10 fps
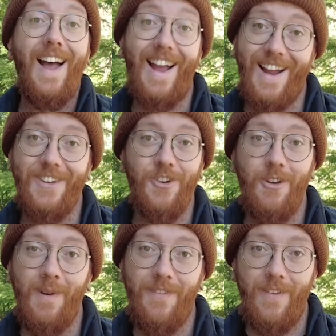I gotta show
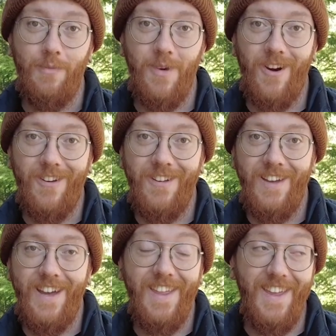you my favorite part,
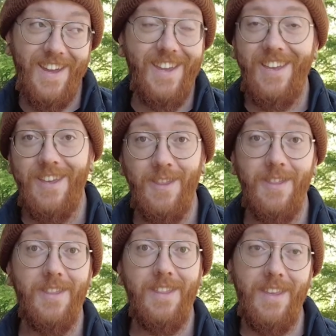and
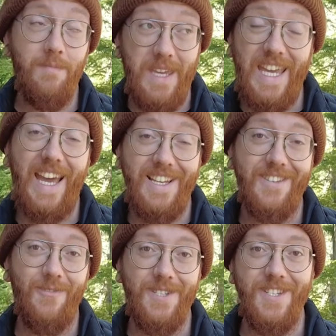the pièce
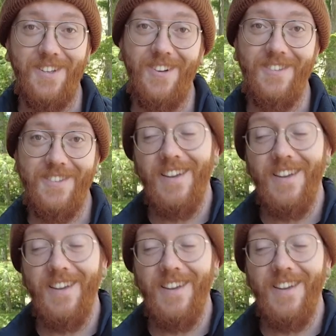de résistance.